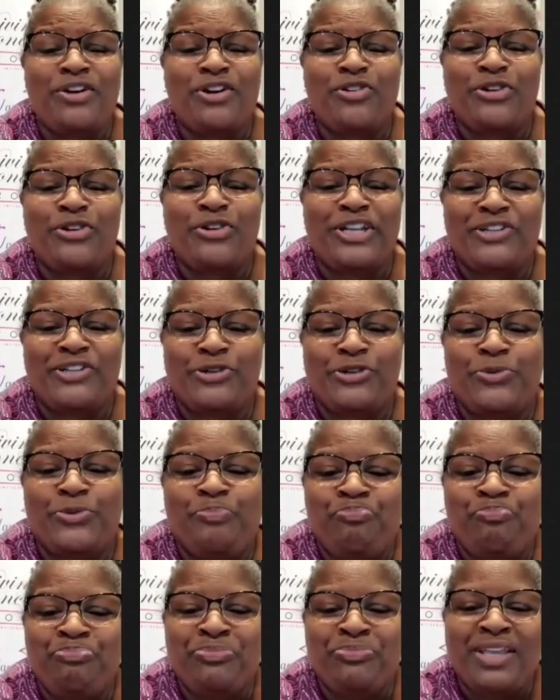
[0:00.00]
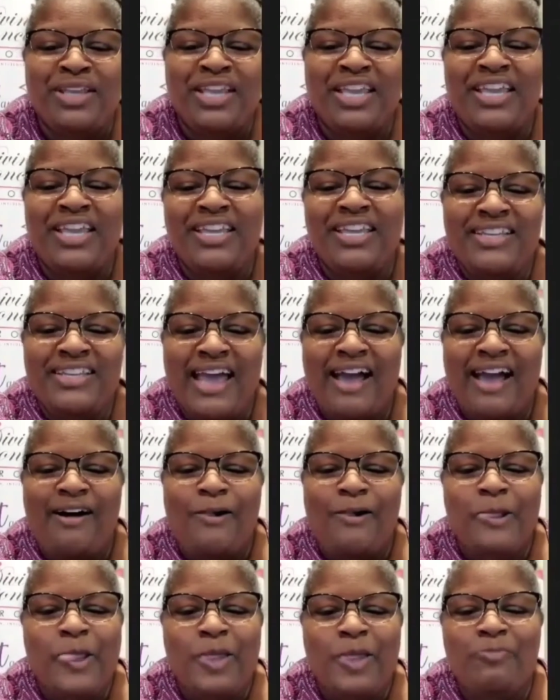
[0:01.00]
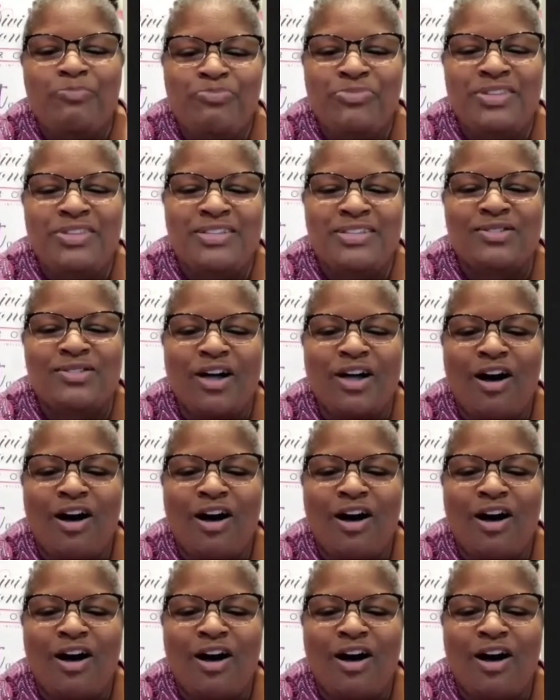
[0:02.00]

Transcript: and we are going to end out